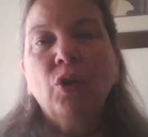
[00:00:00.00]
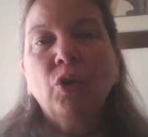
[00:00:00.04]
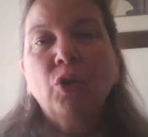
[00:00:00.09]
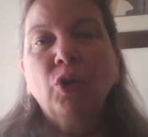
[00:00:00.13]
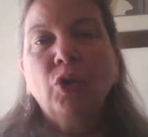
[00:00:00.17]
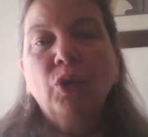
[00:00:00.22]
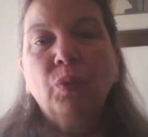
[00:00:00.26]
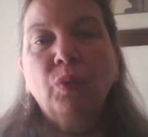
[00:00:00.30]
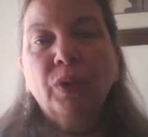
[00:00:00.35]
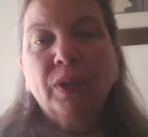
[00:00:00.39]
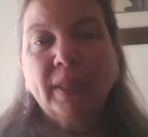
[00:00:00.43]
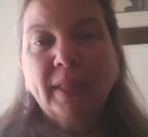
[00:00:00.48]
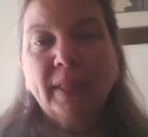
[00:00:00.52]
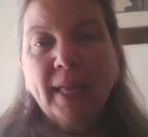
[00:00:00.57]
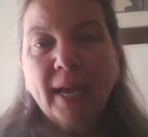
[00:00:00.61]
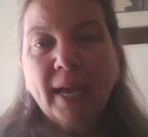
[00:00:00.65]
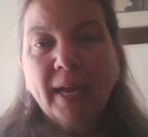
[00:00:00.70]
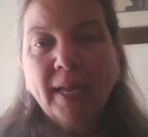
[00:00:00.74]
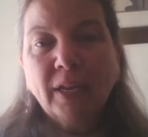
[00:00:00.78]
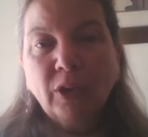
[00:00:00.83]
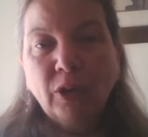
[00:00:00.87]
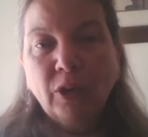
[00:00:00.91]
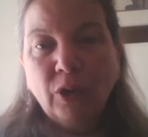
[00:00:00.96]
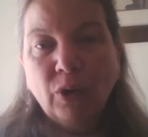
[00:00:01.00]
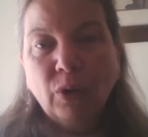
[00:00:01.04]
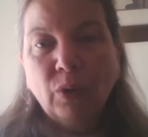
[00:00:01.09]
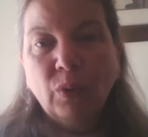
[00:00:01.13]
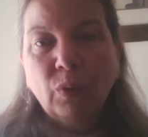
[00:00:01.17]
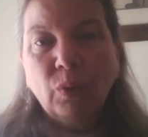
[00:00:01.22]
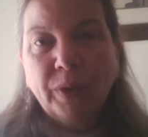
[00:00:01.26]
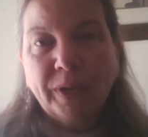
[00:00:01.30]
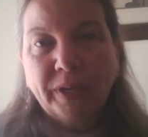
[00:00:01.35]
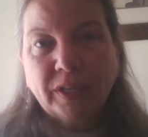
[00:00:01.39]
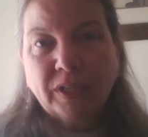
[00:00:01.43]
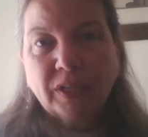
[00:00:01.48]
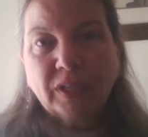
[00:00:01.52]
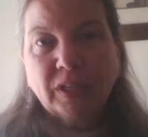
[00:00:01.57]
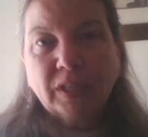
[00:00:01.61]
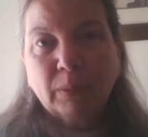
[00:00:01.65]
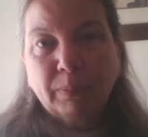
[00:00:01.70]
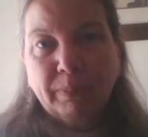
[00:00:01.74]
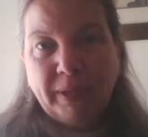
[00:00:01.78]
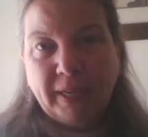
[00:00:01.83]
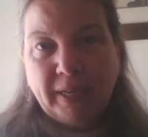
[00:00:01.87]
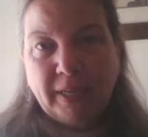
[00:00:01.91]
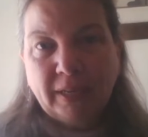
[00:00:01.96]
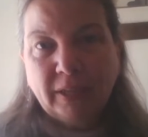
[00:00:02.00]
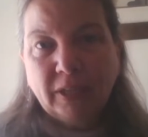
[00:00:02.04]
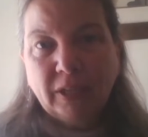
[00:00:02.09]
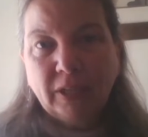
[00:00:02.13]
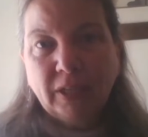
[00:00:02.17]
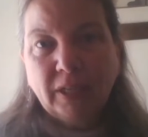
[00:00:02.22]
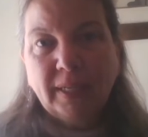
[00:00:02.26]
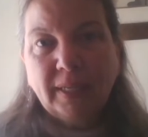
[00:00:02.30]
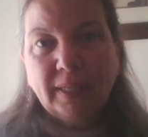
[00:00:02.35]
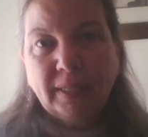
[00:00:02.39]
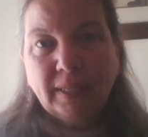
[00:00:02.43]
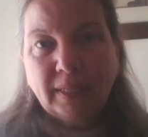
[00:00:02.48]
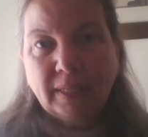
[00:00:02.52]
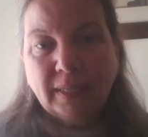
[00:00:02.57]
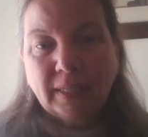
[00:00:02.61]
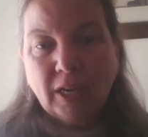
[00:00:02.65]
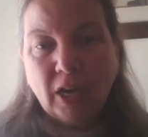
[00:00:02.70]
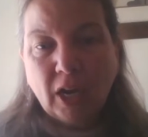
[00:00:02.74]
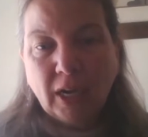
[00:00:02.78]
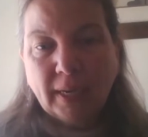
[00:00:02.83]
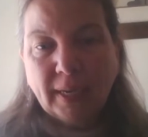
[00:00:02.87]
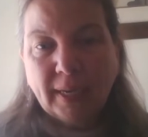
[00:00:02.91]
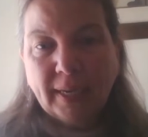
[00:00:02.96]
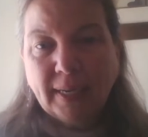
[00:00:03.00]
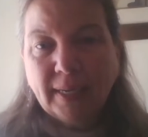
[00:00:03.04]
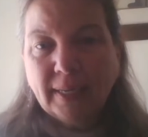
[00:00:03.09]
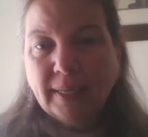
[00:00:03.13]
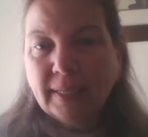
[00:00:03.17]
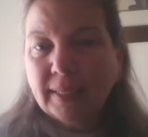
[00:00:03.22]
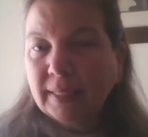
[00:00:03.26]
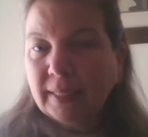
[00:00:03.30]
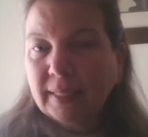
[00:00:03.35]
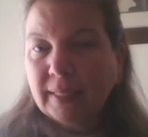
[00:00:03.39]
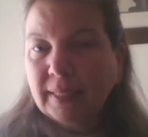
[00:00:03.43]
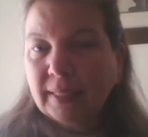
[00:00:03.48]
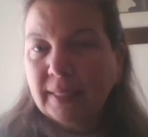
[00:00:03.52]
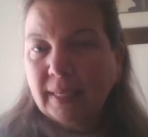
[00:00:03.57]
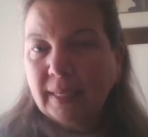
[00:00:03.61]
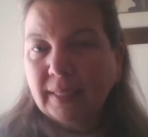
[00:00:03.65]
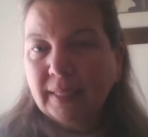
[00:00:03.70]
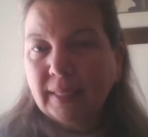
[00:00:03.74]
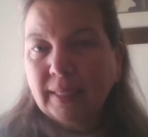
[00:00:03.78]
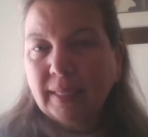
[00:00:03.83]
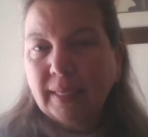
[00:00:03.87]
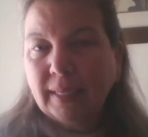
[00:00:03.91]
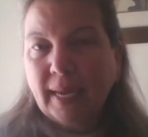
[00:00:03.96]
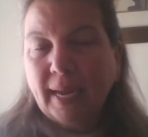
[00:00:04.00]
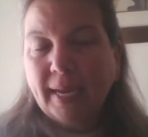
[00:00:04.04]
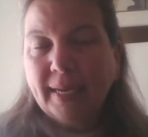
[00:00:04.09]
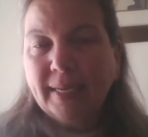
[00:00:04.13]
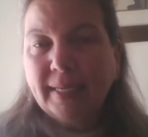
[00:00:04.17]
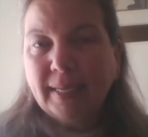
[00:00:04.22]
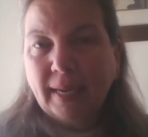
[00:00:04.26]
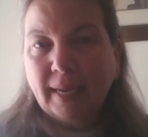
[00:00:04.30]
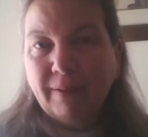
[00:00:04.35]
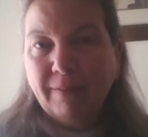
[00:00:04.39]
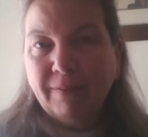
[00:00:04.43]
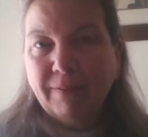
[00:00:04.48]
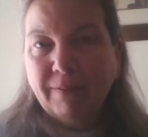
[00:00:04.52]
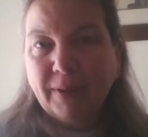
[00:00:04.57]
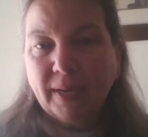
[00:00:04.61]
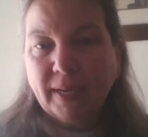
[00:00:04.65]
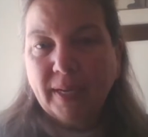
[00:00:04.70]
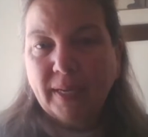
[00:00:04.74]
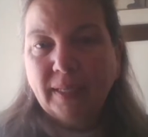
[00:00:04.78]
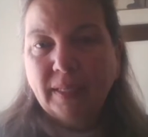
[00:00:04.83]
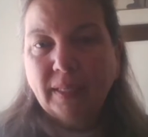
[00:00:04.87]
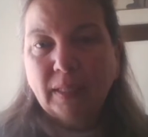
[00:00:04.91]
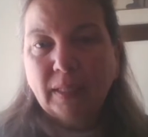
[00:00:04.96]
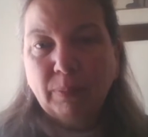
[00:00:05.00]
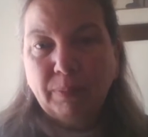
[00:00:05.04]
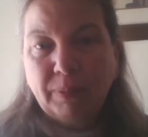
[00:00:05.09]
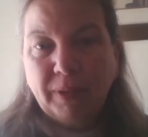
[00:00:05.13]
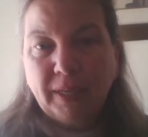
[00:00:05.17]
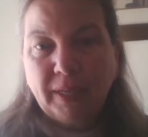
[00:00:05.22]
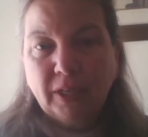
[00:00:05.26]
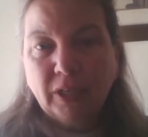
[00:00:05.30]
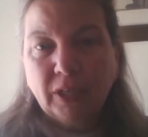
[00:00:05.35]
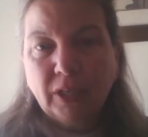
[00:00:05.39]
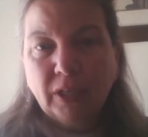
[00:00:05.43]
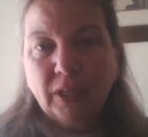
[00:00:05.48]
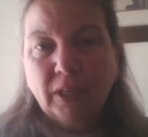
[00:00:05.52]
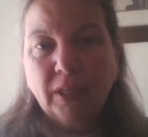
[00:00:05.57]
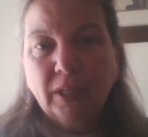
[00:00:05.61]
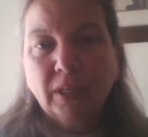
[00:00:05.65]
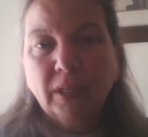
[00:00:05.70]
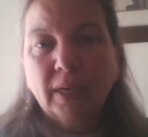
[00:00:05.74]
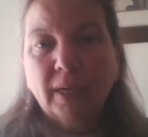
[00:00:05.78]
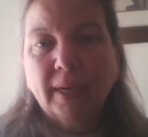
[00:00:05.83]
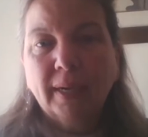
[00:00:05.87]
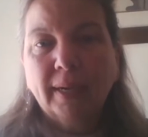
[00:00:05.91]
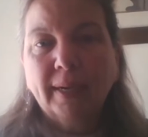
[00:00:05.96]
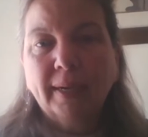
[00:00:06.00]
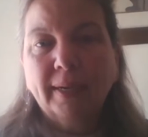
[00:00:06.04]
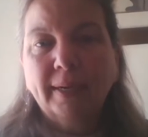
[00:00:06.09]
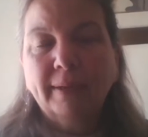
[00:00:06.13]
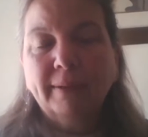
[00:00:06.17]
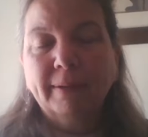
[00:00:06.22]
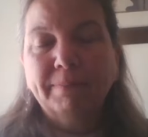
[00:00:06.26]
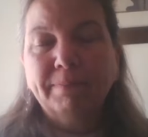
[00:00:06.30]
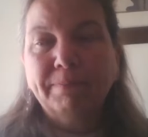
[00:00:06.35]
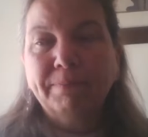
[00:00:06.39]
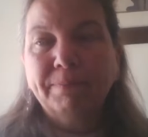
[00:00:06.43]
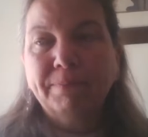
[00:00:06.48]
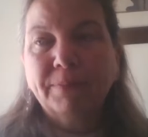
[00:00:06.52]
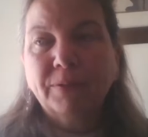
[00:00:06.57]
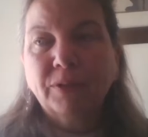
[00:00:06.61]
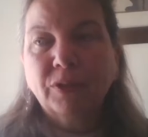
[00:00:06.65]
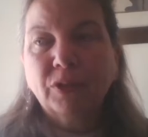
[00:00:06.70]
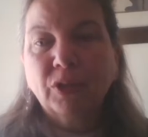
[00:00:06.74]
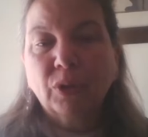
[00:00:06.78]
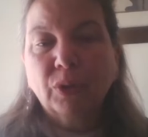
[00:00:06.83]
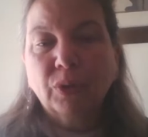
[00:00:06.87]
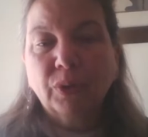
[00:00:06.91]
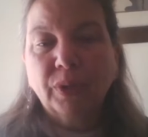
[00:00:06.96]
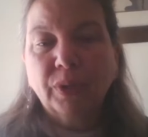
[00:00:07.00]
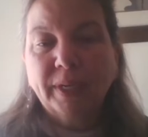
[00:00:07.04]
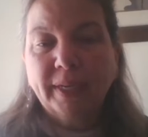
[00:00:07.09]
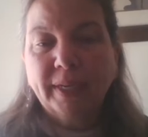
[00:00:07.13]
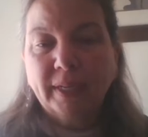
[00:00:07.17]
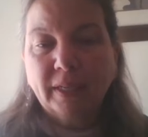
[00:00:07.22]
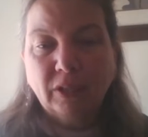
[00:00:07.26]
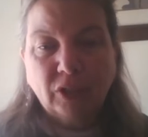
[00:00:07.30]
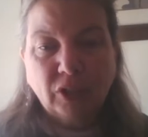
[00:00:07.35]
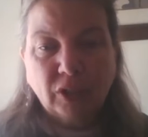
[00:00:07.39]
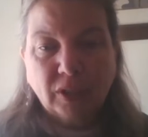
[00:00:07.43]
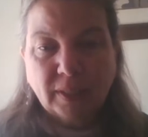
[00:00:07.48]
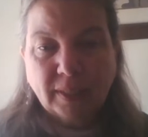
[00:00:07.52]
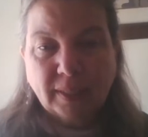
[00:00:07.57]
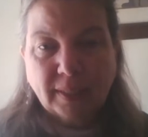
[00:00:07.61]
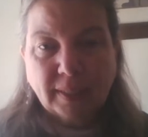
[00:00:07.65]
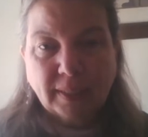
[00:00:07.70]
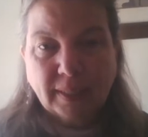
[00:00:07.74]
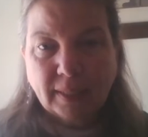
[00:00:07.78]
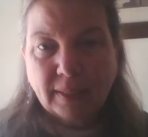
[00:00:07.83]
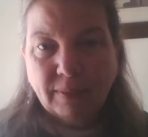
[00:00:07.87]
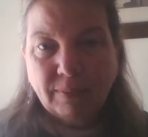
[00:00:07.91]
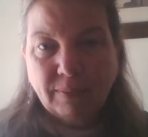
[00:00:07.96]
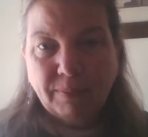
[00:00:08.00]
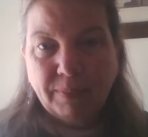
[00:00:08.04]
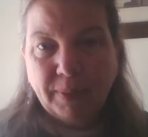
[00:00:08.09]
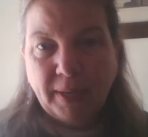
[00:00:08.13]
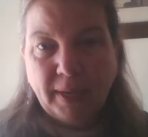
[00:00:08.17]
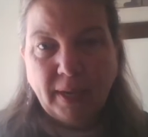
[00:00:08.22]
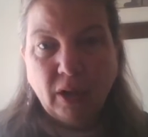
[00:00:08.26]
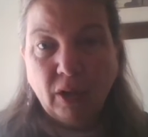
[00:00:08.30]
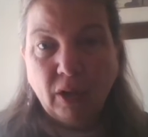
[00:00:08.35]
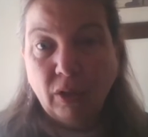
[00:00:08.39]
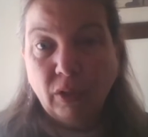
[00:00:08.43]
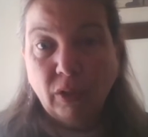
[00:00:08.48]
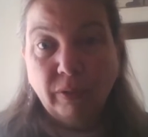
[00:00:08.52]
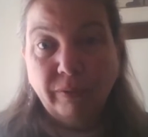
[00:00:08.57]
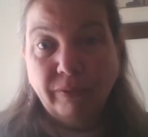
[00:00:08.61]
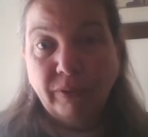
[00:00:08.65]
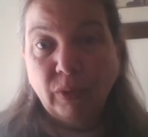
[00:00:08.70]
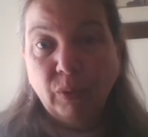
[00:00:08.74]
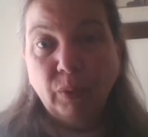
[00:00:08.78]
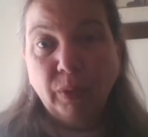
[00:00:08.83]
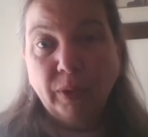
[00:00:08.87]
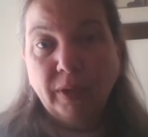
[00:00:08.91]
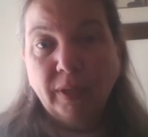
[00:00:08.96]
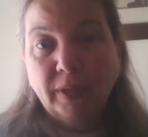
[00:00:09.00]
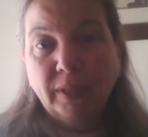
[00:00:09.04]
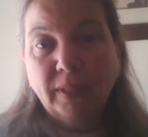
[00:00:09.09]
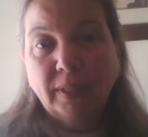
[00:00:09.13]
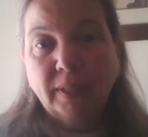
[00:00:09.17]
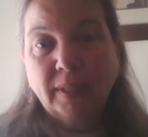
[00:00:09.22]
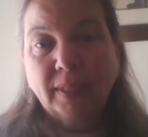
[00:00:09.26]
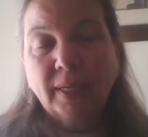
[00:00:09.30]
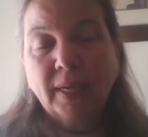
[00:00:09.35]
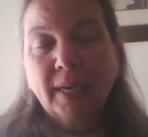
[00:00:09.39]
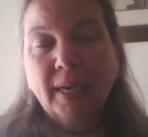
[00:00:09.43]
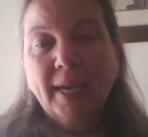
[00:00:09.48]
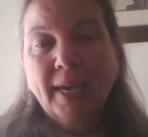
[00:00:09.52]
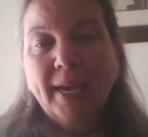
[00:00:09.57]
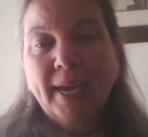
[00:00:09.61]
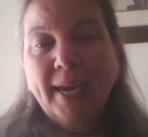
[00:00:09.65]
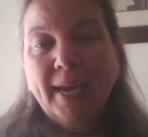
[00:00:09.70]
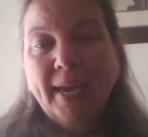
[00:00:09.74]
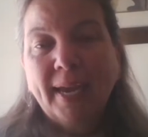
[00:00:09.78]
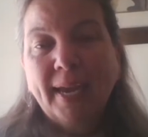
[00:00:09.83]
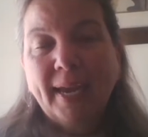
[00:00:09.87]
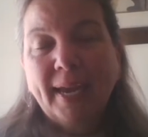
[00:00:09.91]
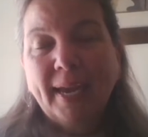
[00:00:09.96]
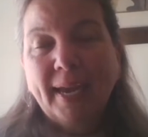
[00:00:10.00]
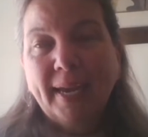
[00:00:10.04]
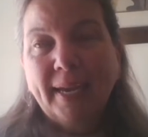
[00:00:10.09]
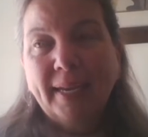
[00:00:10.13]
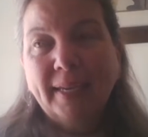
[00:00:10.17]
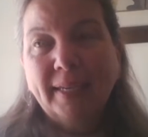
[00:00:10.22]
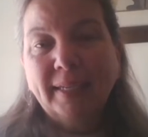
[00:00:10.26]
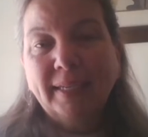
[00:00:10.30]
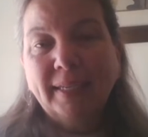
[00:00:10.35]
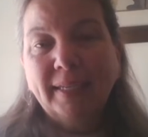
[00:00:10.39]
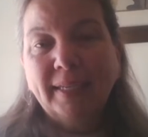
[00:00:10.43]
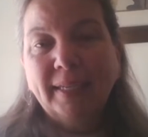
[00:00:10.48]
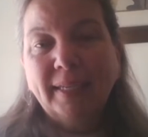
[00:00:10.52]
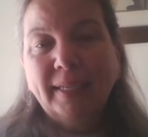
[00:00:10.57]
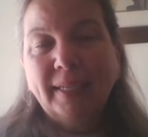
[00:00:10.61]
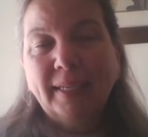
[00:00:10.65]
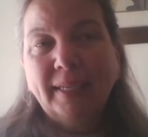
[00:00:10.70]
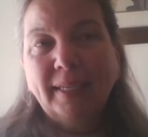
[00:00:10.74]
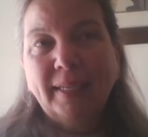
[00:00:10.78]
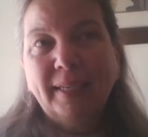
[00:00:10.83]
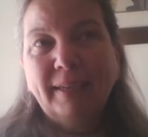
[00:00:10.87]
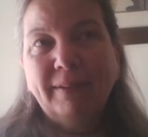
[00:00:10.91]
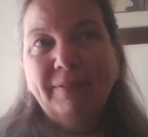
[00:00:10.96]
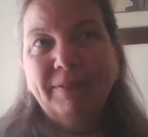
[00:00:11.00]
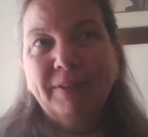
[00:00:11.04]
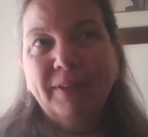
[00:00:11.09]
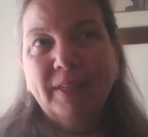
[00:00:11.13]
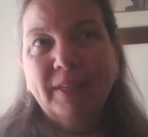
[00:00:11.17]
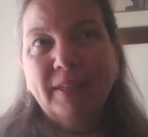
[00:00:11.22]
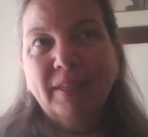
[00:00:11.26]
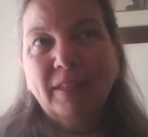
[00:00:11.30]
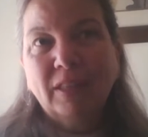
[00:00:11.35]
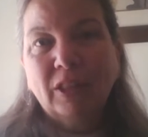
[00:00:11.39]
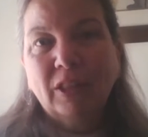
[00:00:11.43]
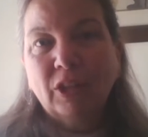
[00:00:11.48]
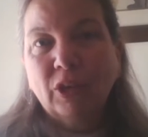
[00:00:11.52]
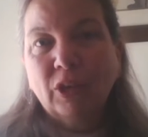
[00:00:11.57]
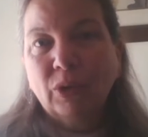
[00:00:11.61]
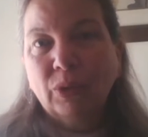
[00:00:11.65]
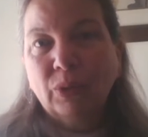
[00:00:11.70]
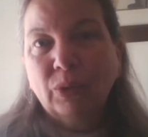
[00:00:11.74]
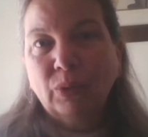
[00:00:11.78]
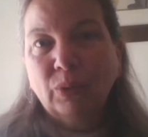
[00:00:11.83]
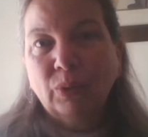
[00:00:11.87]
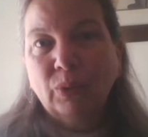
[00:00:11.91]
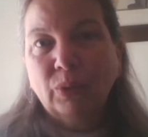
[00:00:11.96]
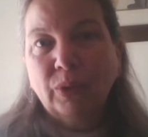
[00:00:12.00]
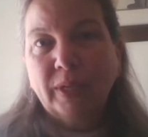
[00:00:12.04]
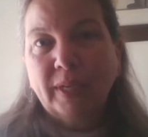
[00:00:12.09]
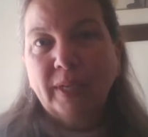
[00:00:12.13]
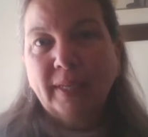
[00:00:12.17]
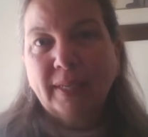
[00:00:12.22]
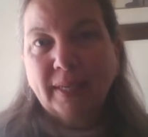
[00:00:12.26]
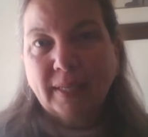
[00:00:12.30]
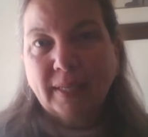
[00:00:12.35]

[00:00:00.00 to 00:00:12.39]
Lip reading: you will not know which speaker is talking because it doesn't identify speaker. So it'll just be all of the words. And even though it